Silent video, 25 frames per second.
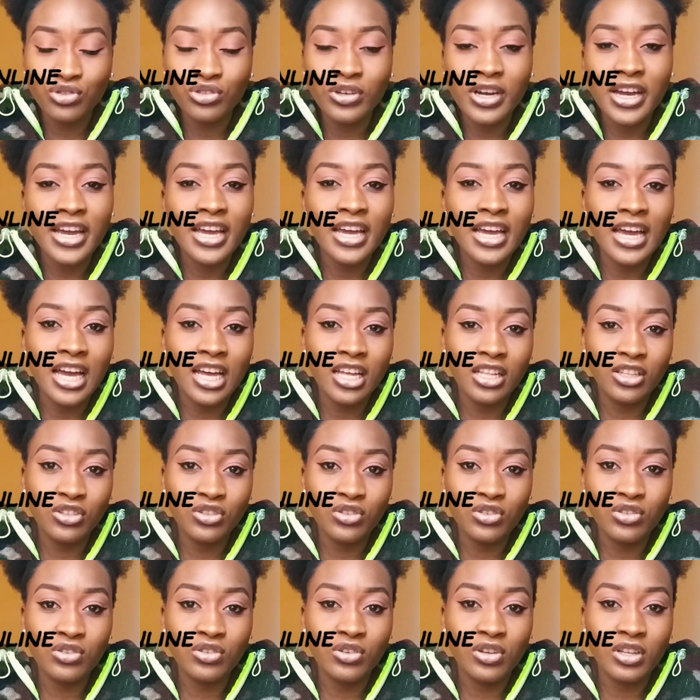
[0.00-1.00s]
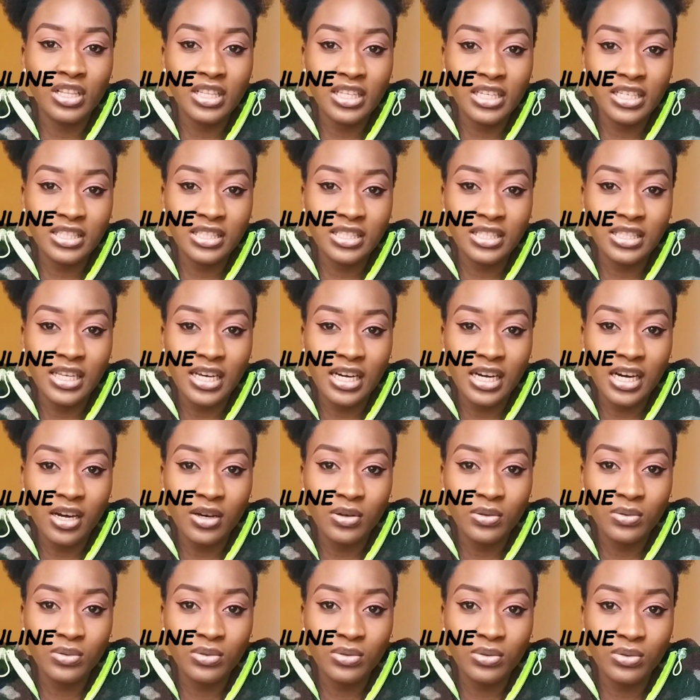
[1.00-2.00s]
try and use your LinkedIn
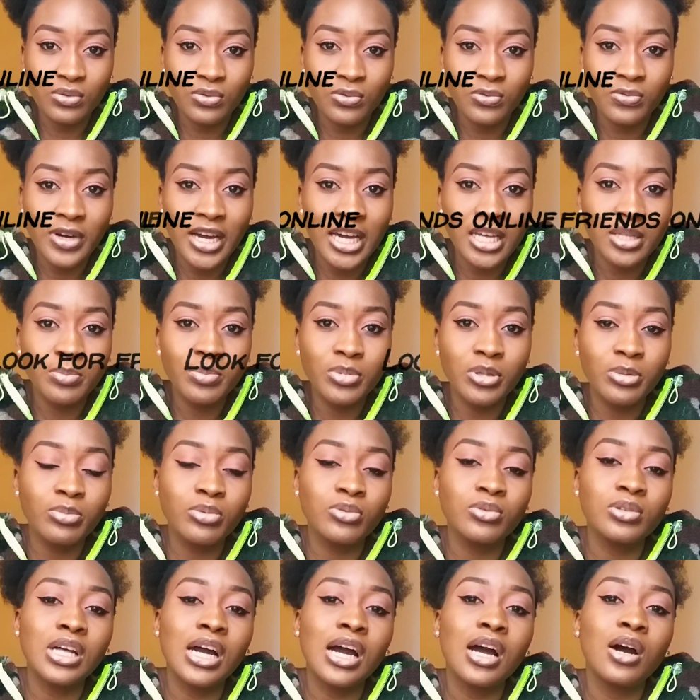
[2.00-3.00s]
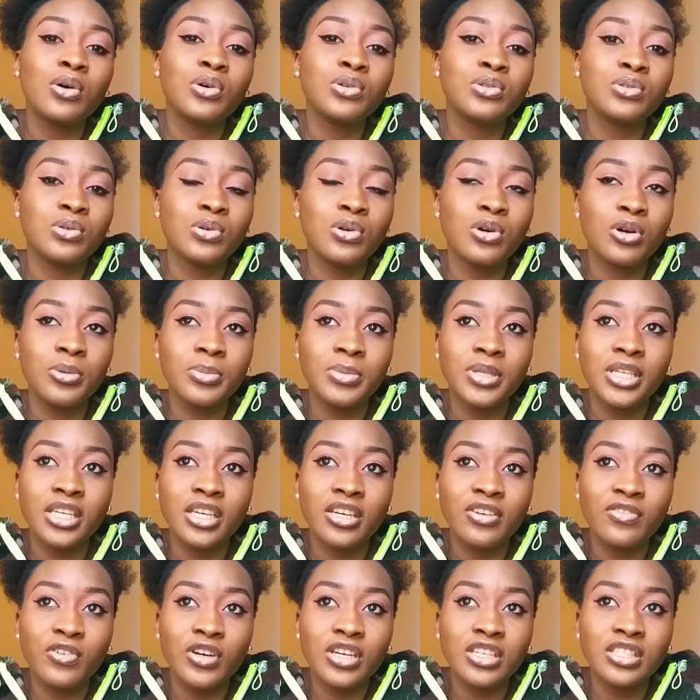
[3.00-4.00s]
account to find people that are also coming
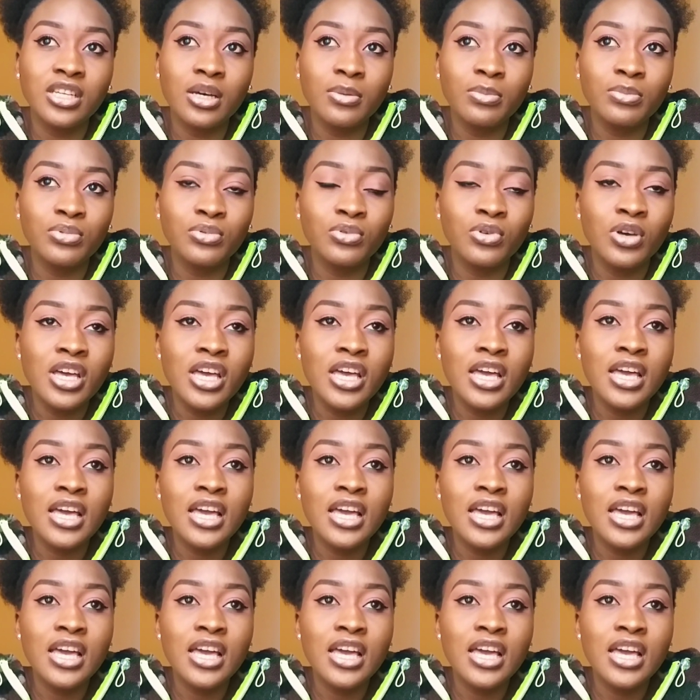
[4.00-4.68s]
here. For example,